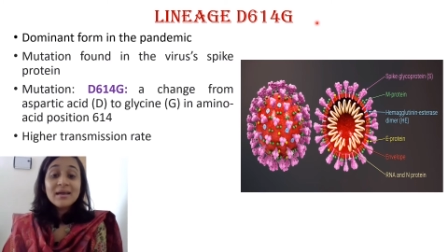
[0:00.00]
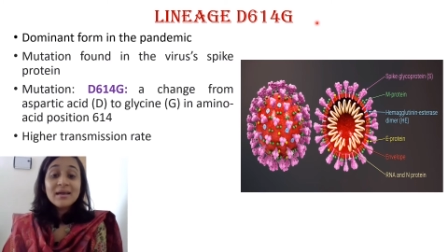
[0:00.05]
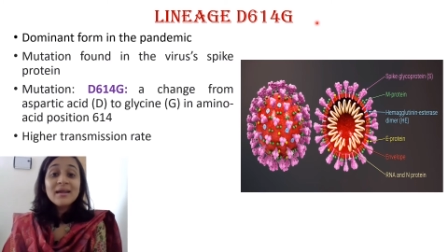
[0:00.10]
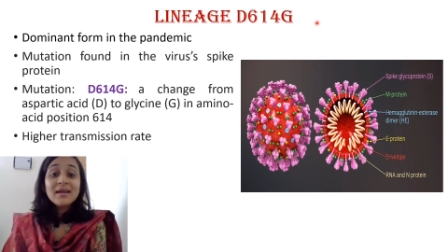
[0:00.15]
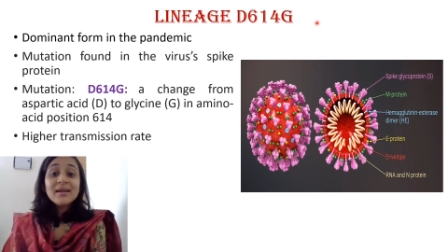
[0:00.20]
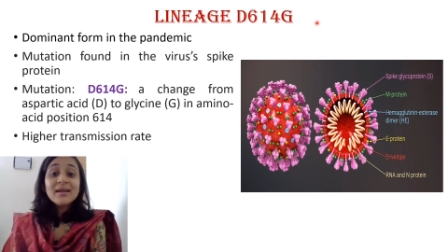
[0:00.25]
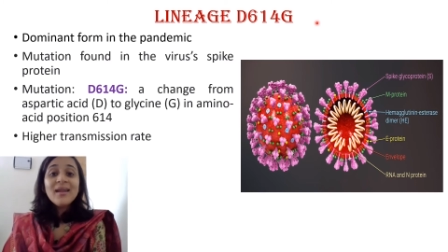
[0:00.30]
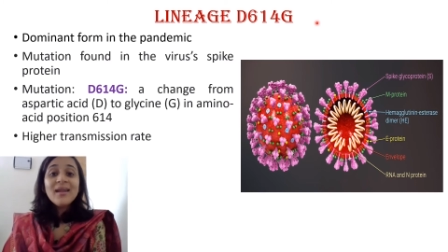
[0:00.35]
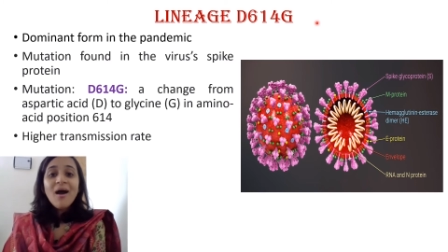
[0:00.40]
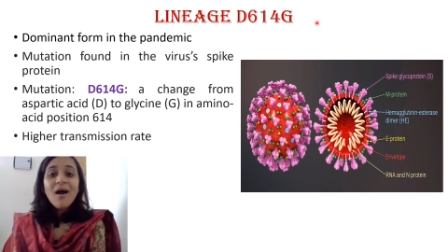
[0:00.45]

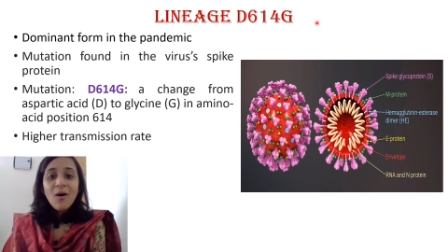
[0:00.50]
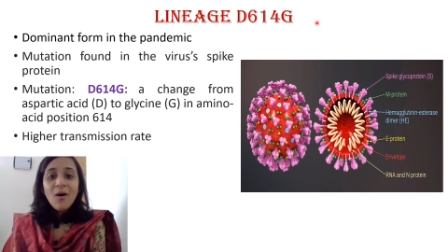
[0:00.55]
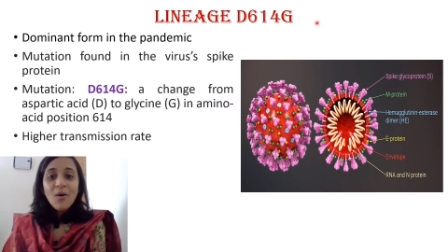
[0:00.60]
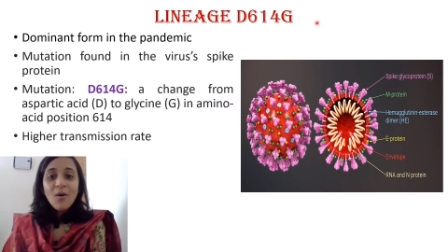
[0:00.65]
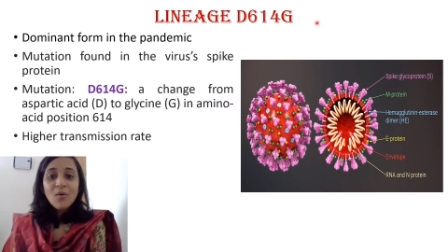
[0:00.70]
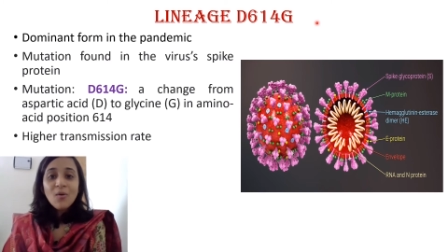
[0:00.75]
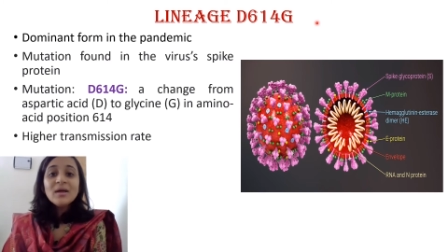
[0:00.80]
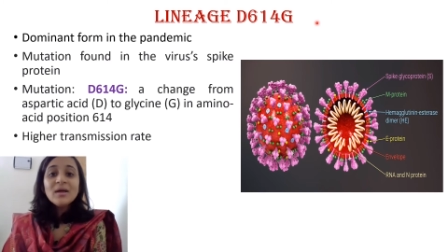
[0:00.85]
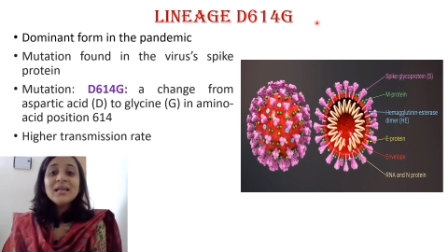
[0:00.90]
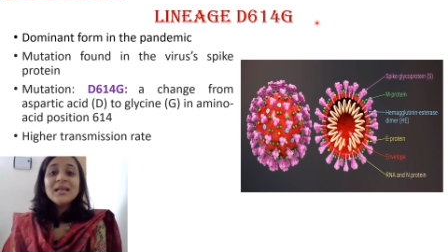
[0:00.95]

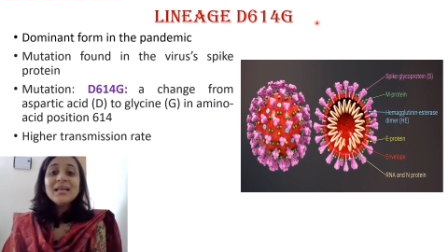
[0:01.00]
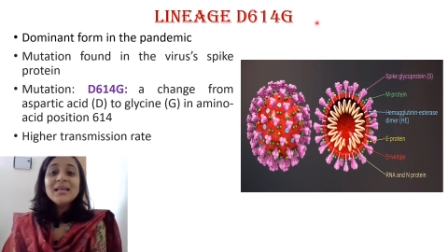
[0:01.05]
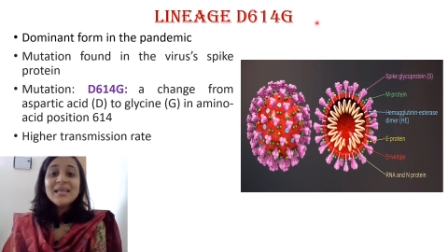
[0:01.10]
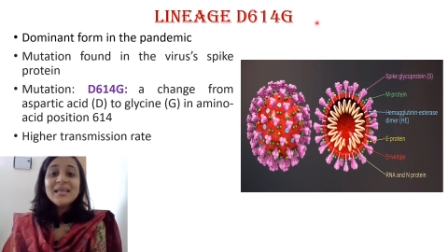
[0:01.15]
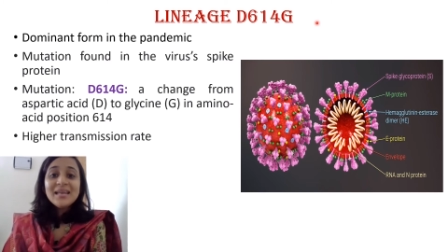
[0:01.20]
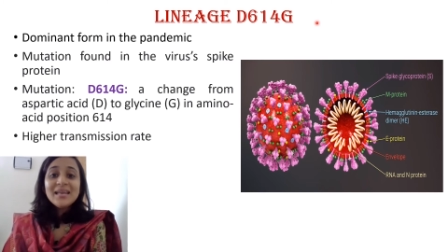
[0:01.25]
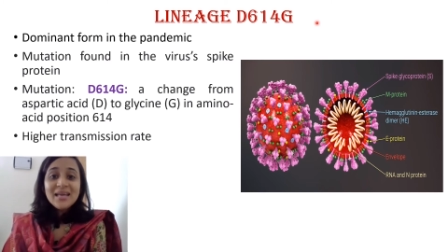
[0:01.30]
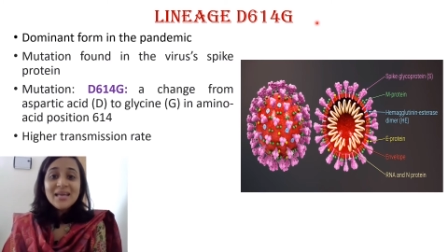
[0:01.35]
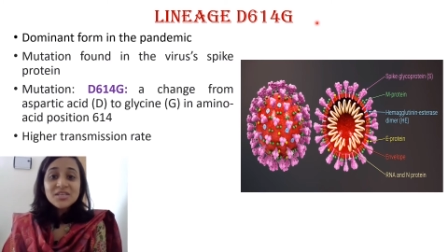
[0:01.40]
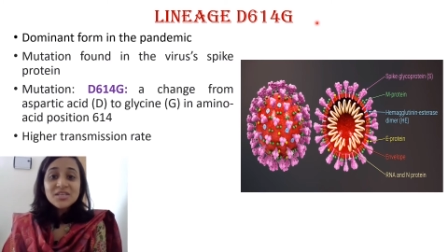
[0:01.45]
Now,
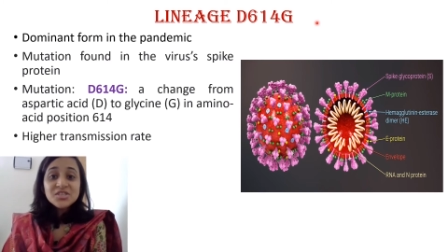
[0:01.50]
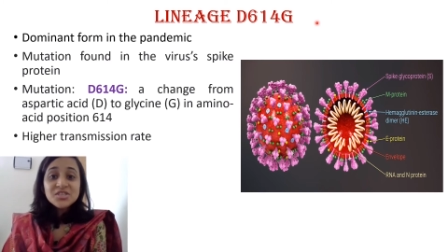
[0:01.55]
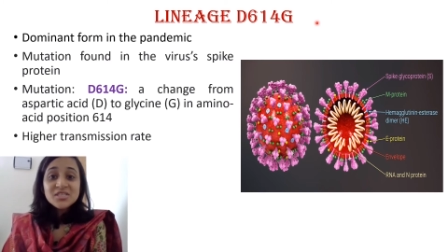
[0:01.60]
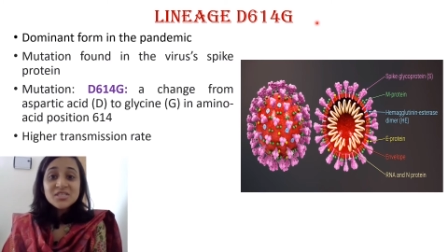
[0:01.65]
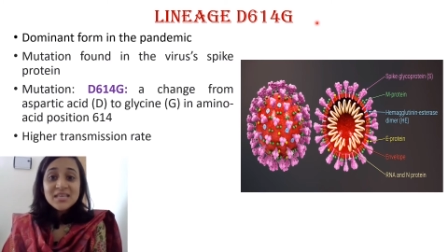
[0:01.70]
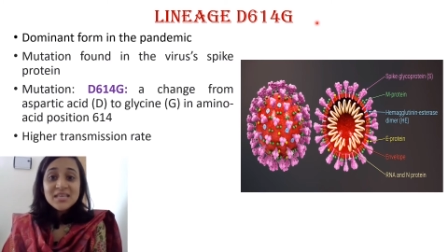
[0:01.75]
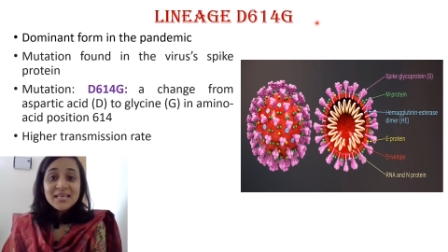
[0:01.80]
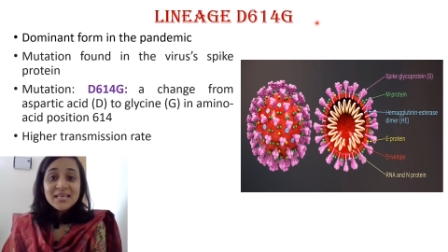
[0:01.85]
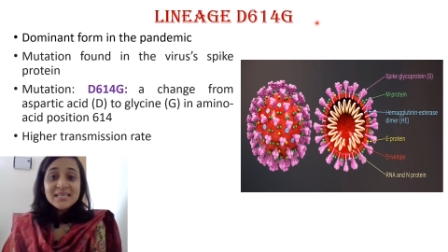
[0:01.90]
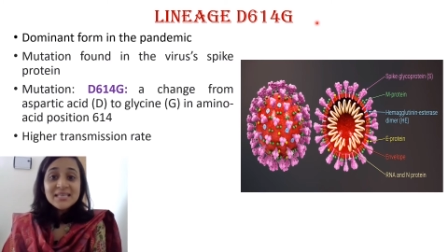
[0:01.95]
lineage
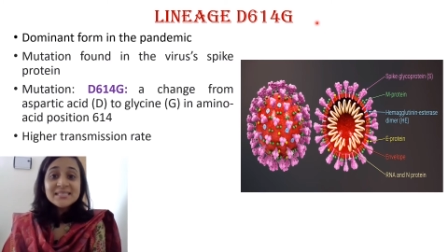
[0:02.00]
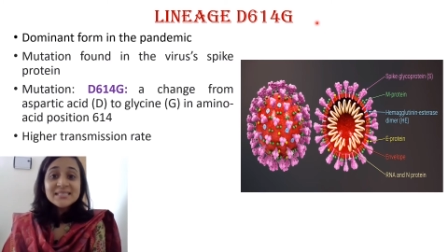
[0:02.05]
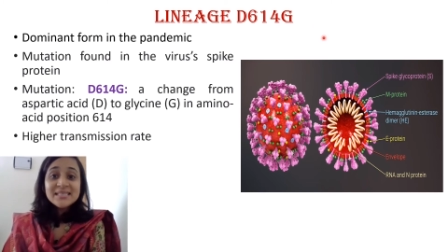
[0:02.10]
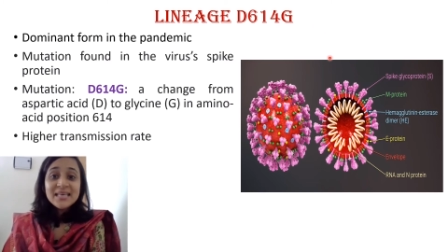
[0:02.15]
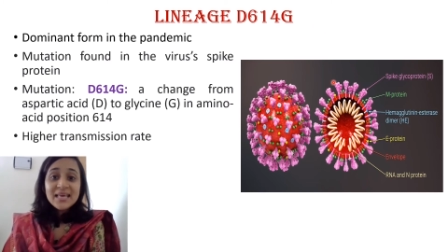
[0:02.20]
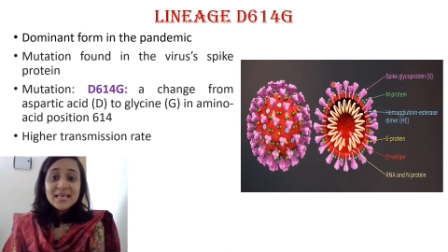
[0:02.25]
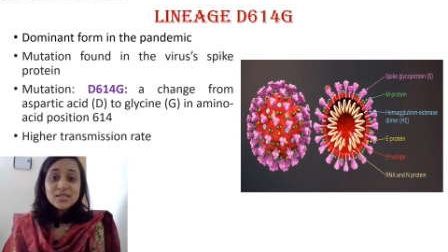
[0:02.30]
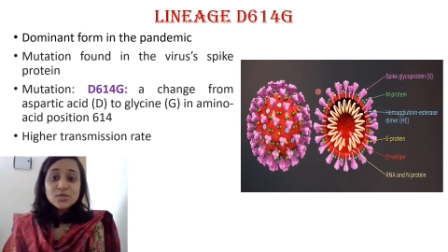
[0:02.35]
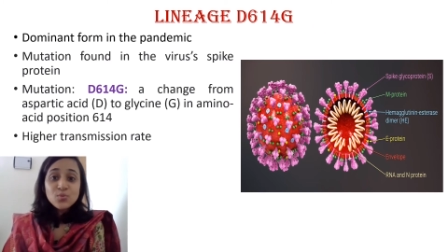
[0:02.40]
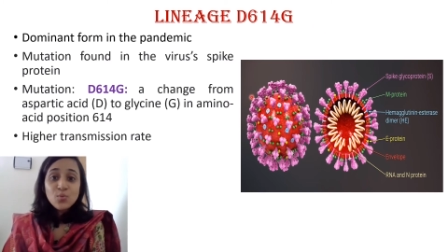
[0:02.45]

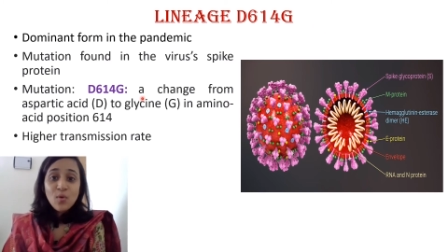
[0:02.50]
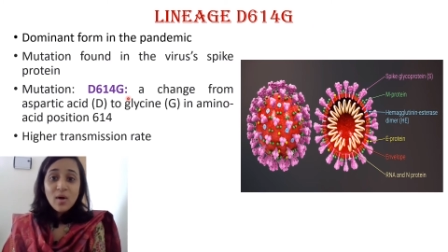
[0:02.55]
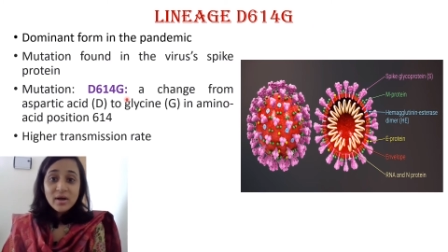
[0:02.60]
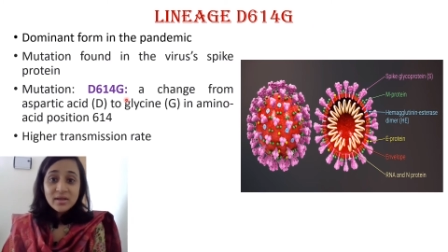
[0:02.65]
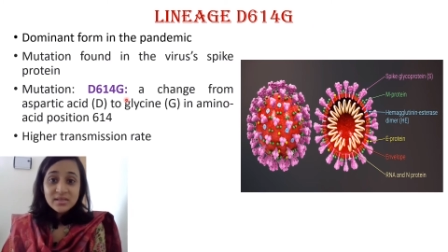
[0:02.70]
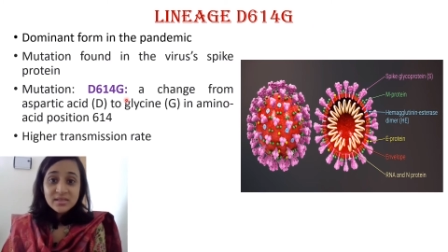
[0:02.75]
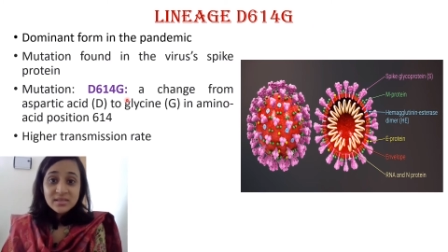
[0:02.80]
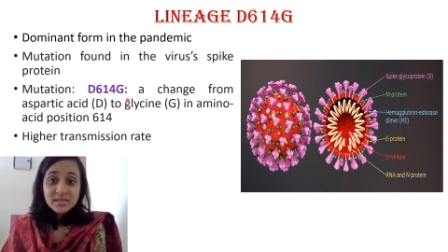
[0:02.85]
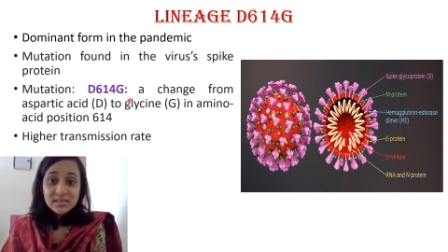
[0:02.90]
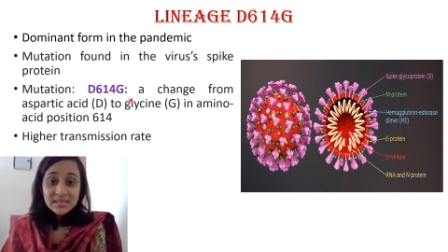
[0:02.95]

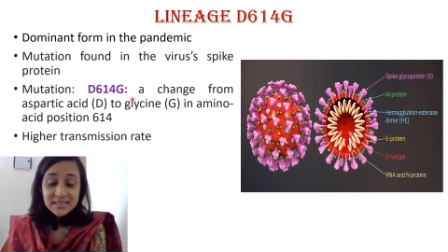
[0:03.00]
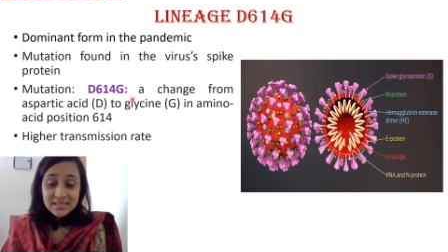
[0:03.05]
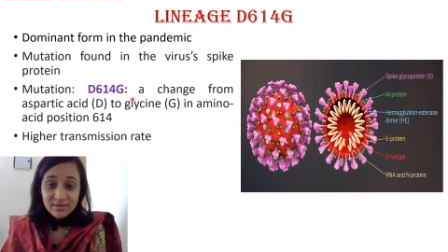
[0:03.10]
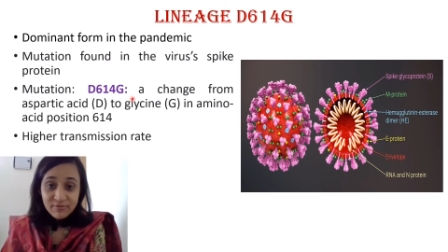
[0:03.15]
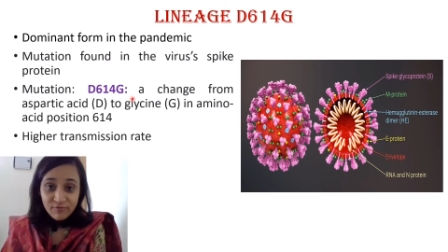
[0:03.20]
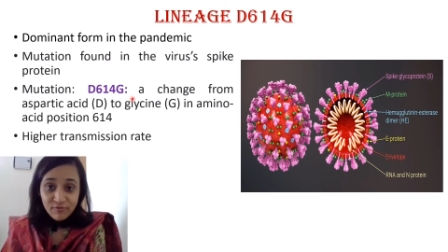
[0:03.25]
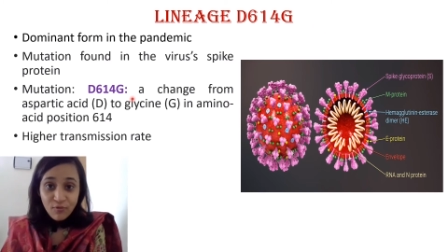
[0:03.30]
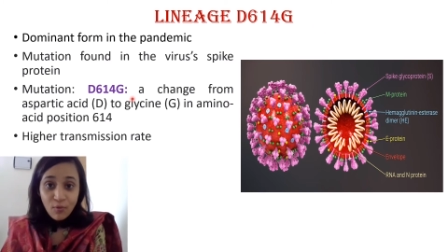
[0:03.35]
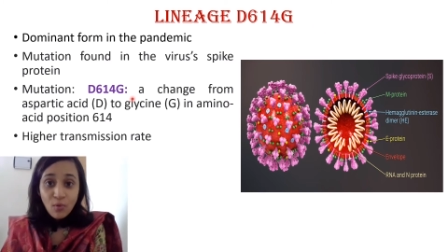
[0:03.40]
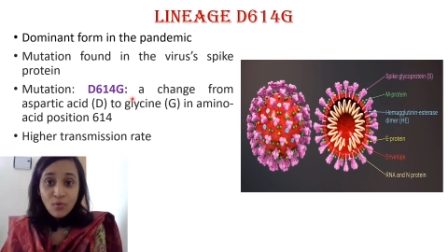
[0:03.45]

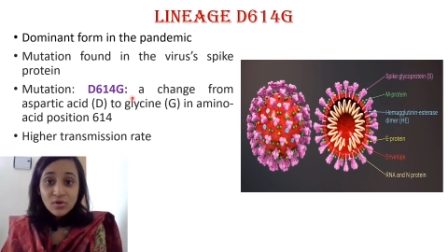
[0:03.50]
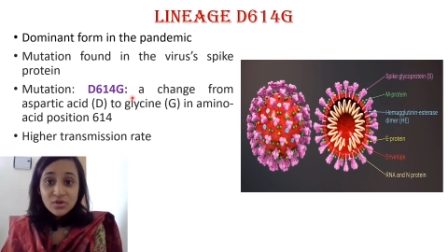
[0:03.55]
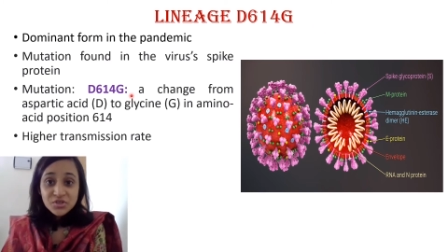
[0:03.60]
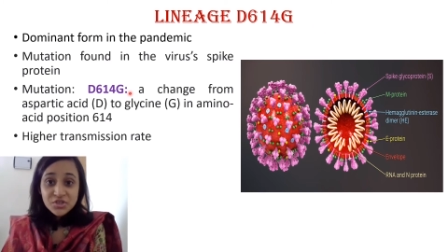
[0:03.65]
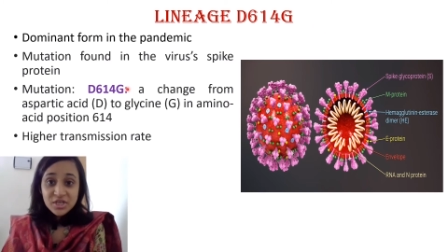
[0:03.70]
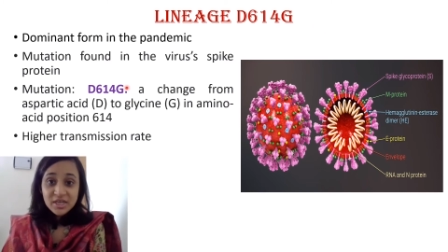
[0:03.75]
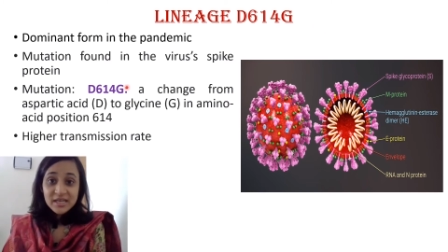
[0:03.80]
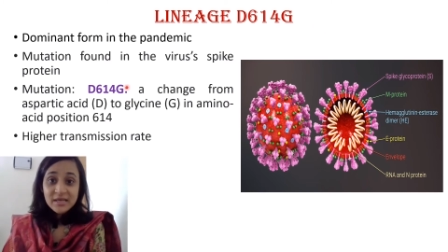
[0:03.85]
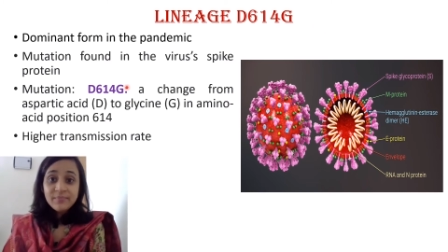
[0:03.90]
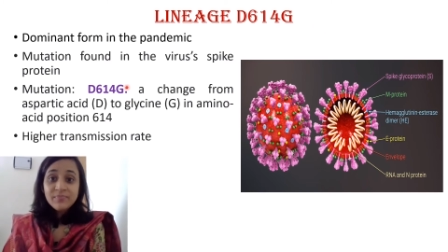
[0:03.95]

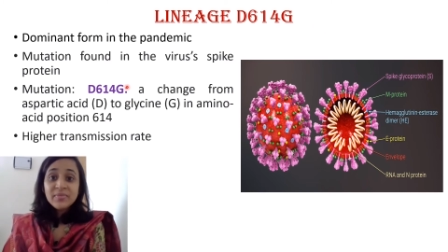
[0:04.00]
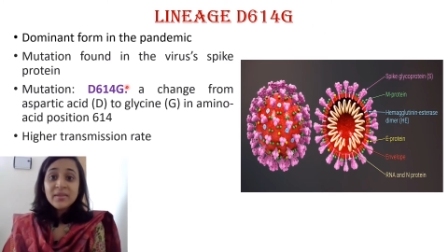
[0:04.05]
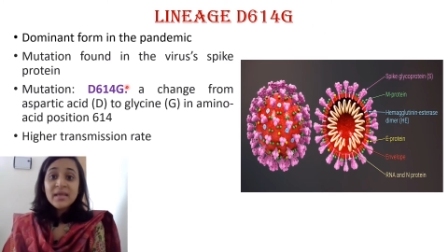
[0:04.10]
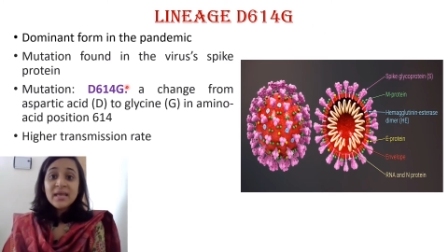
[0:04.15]
D614G,